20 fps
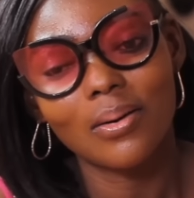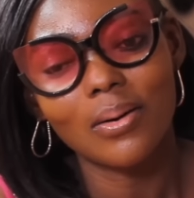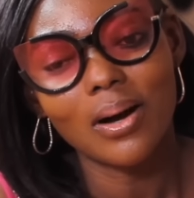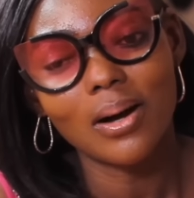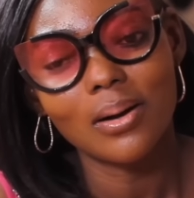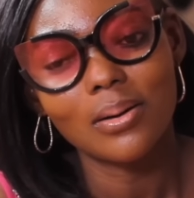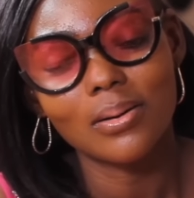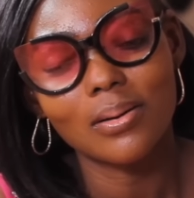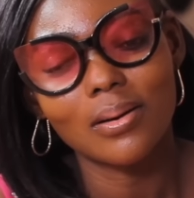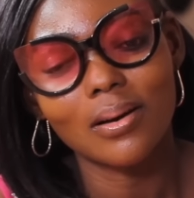
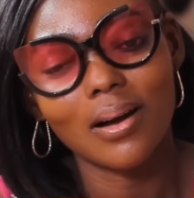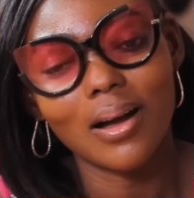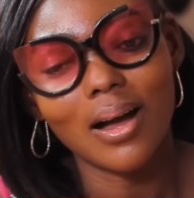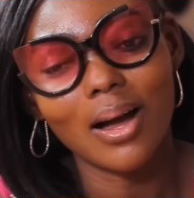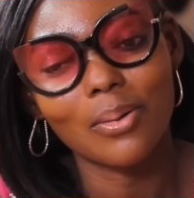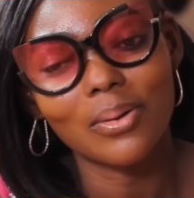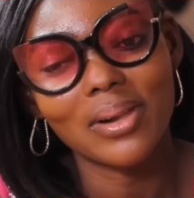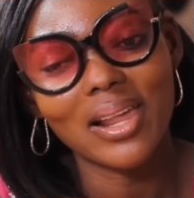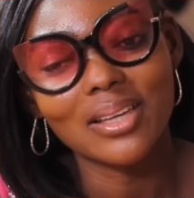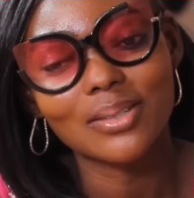Well,
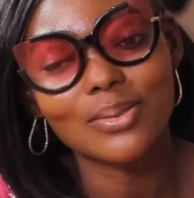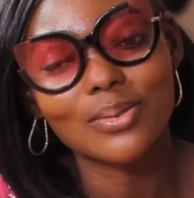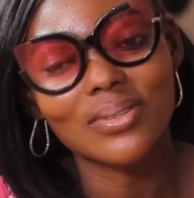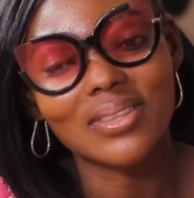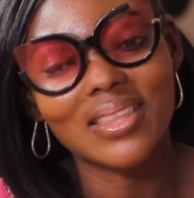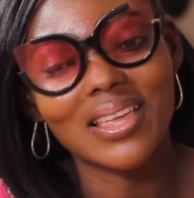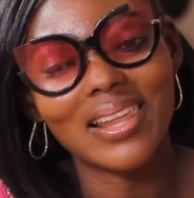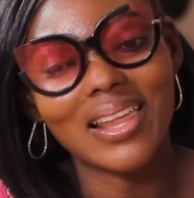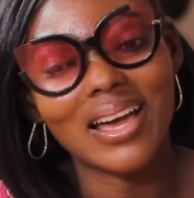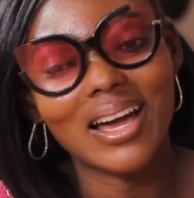I would like
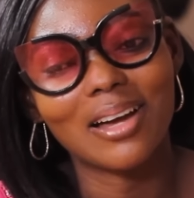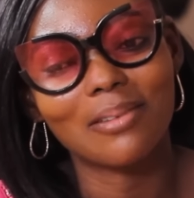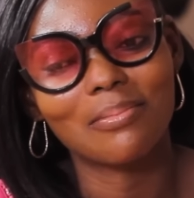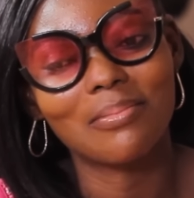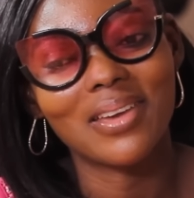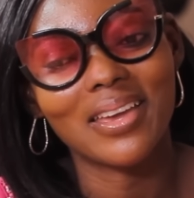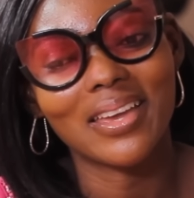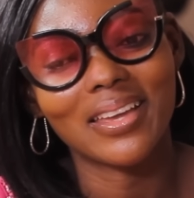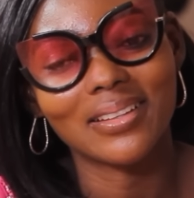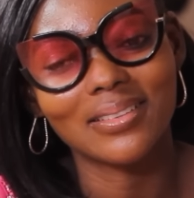to tell
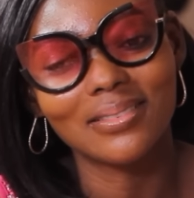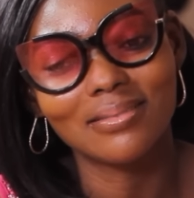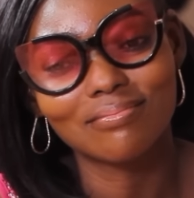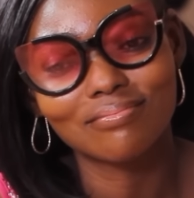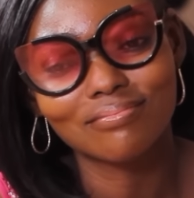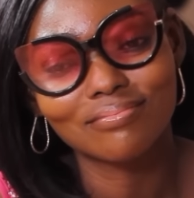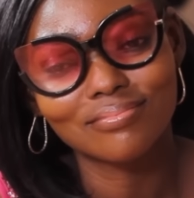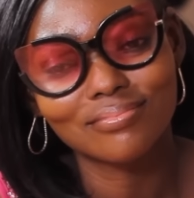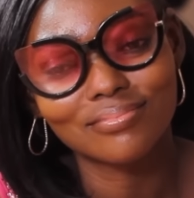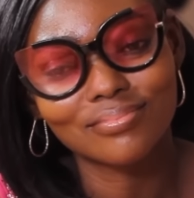our men
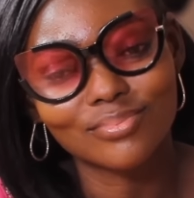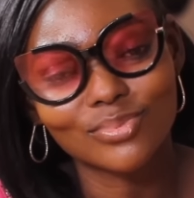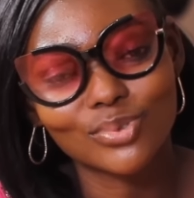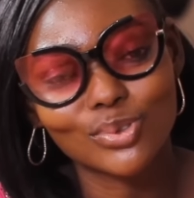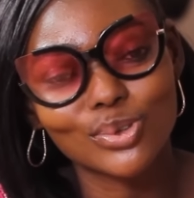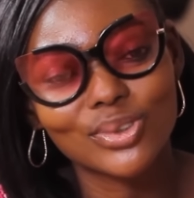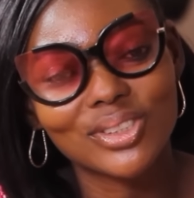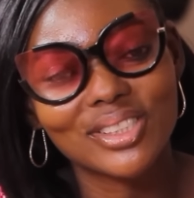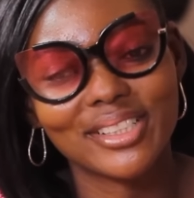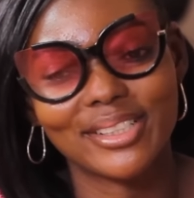
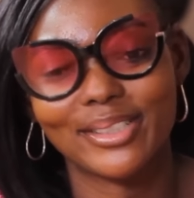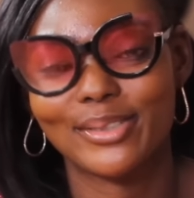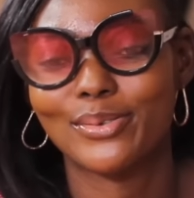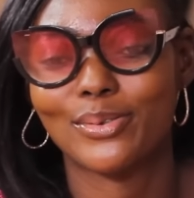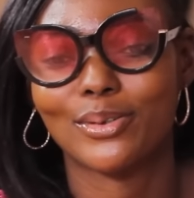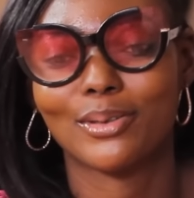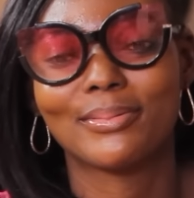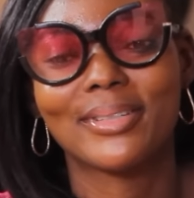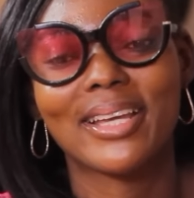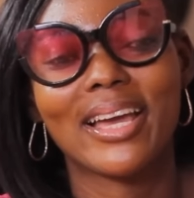to change
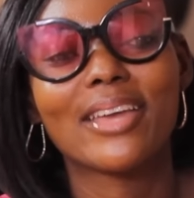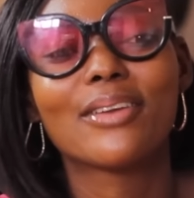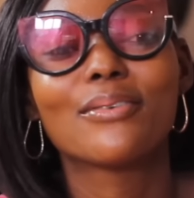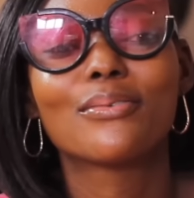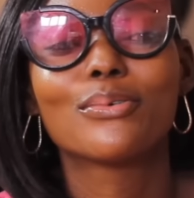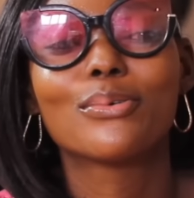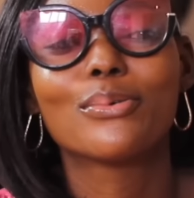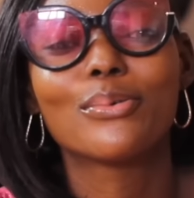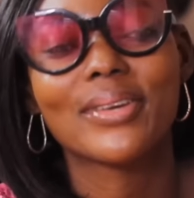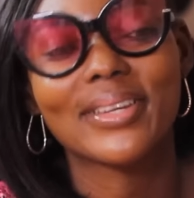from their
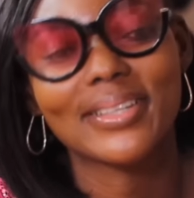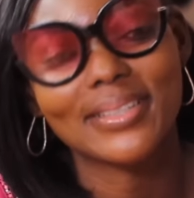evil